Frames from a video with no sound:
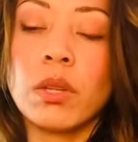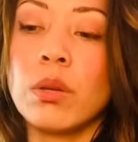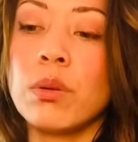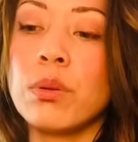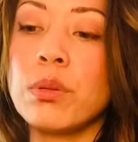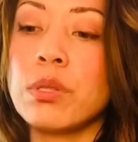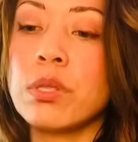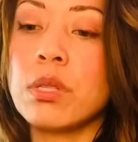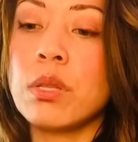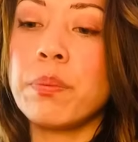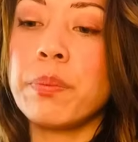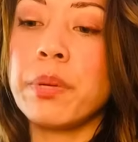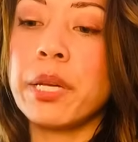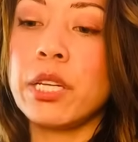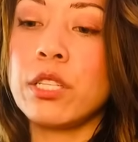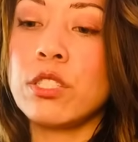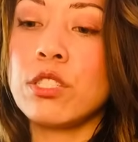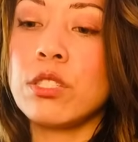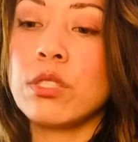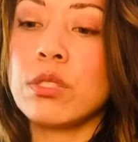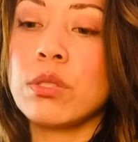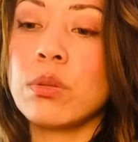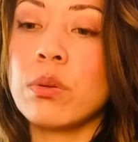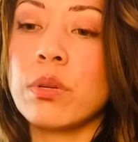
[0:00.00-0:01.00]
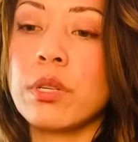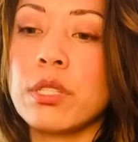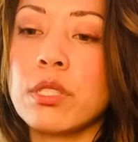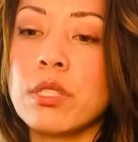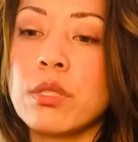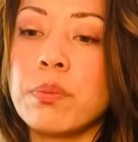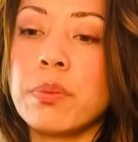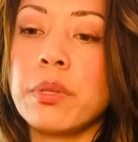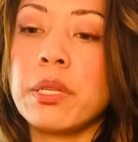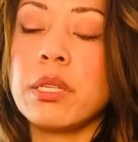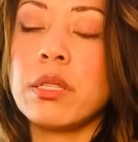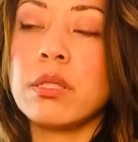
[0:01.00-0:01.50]
Who's the Page of
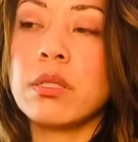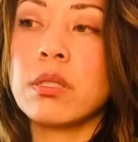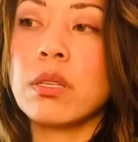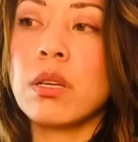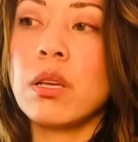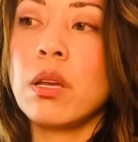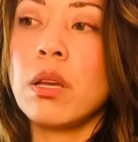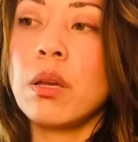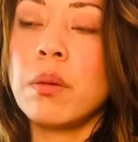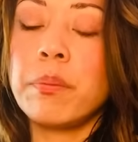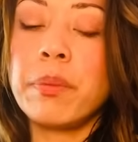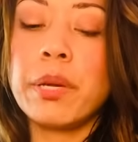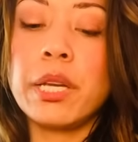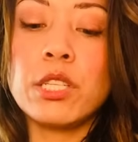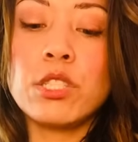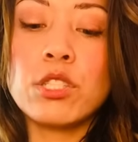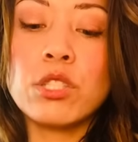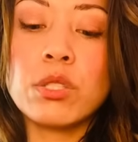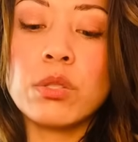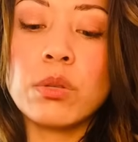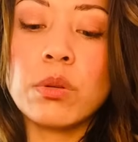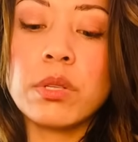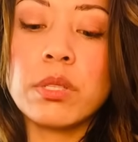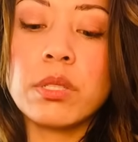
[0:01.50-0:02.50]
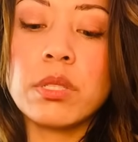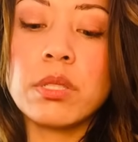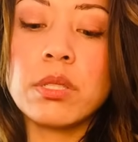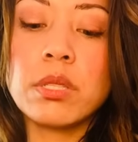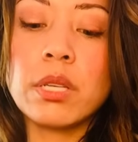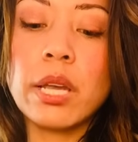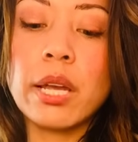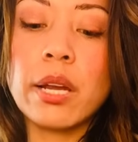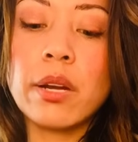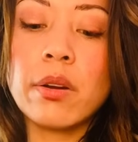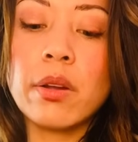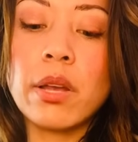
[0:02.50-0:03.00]
Swords, please? Page of Swords is
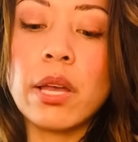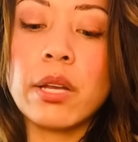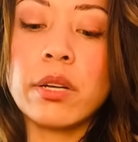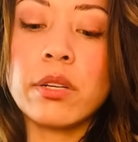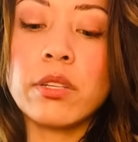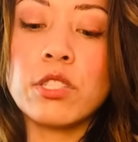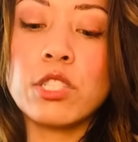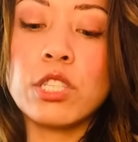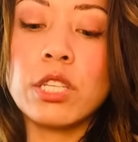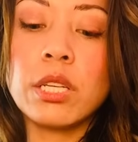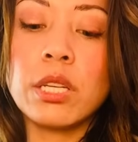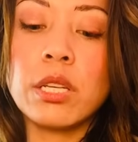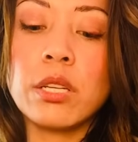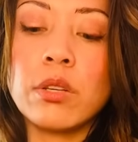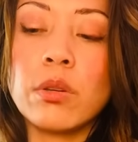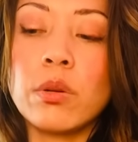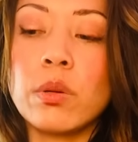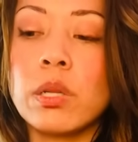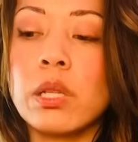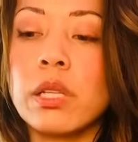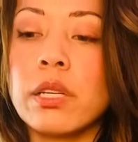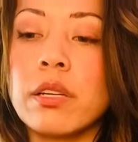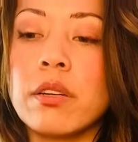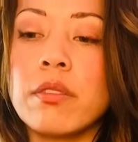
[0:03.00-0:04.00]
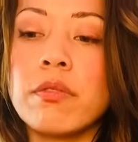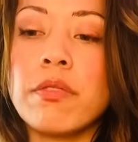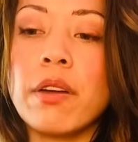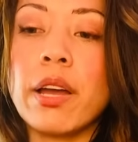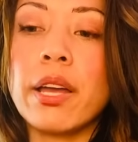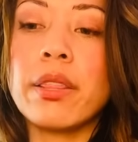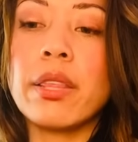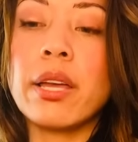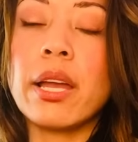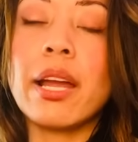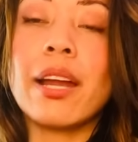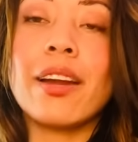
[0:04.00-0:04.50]
air energy. Can you
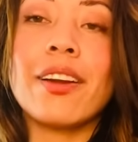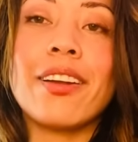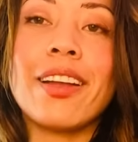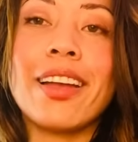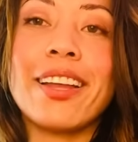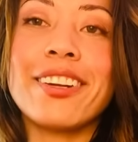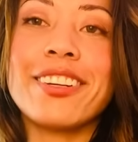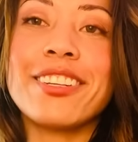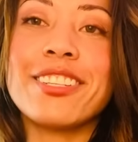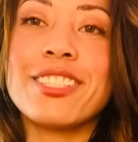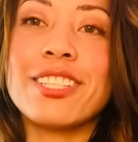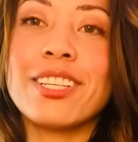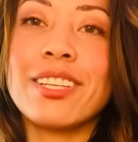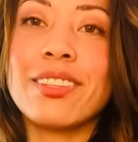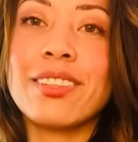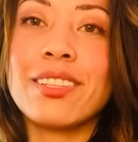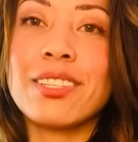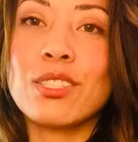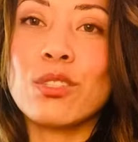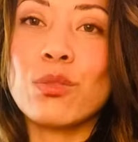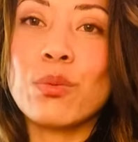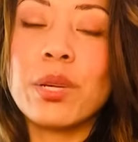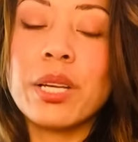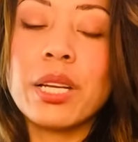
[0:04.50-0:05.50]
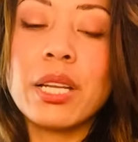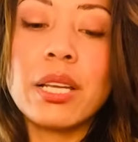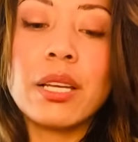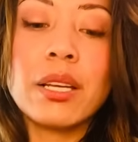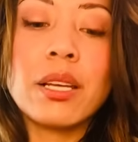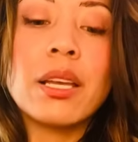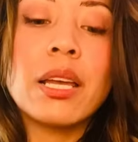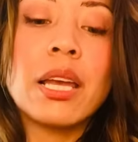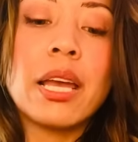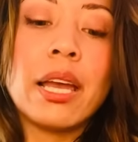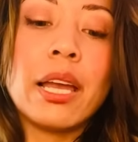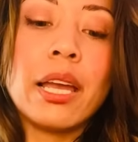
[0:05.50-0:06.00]
clarify the air energy in this
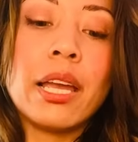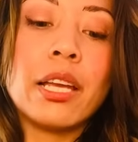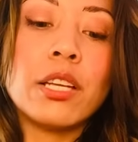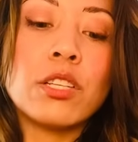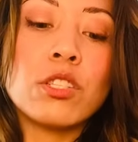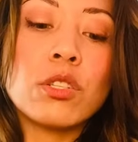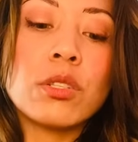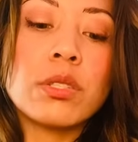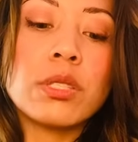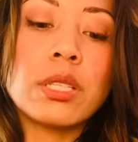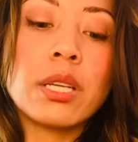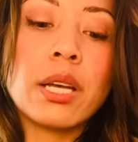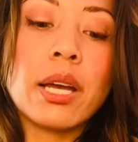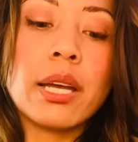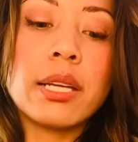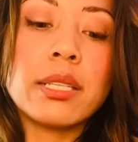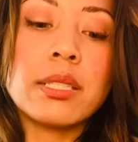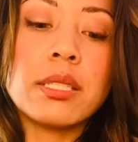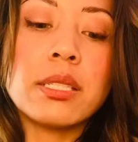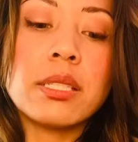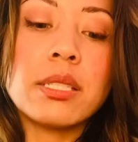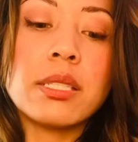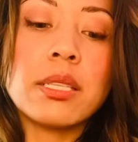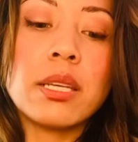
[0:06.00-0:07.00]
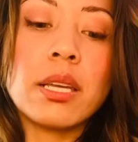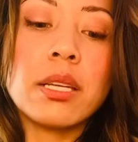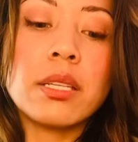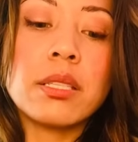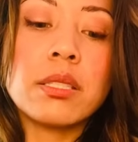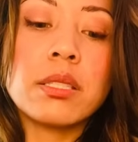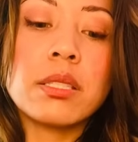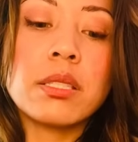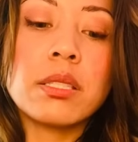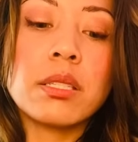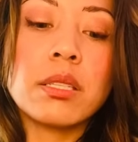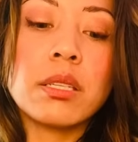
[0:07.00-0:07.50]
reading? Angels, guides, and
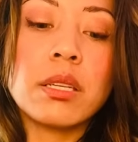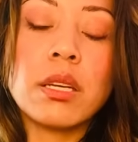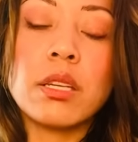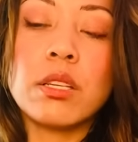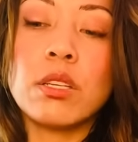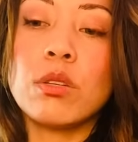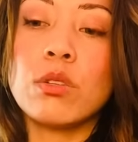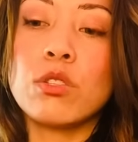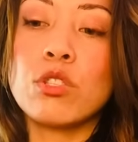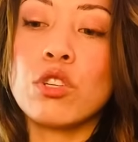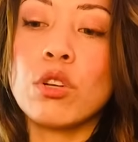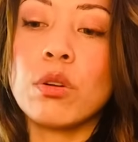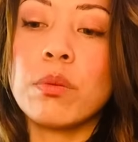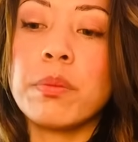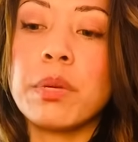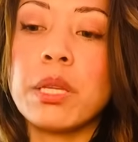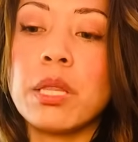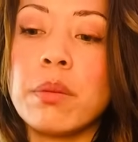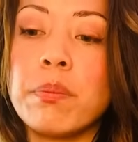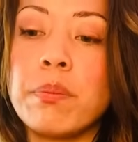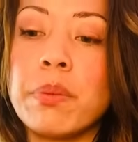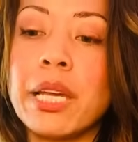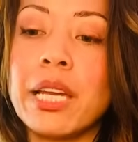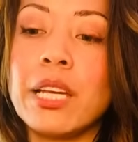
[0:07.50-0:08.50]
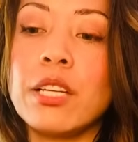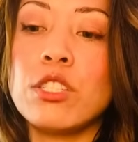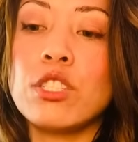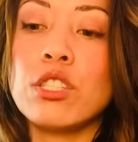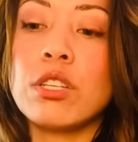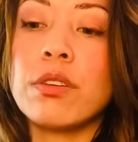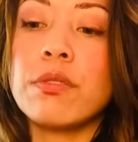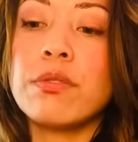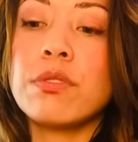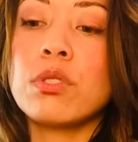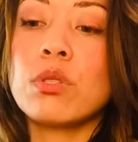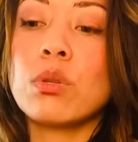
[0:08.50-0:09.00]
saints, can you show me the Page
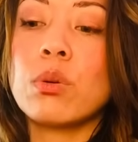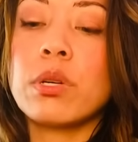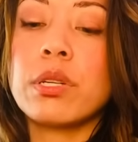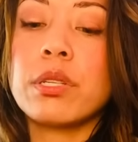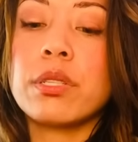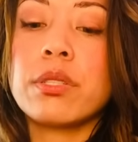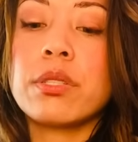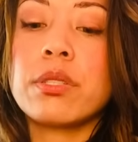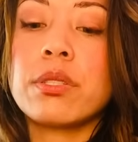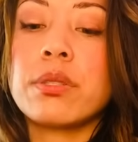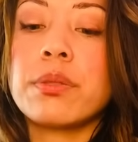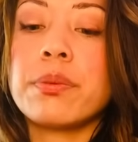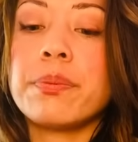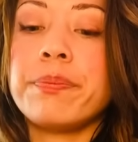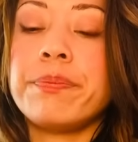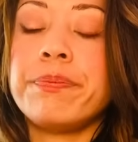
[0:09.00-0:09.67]
of Swords?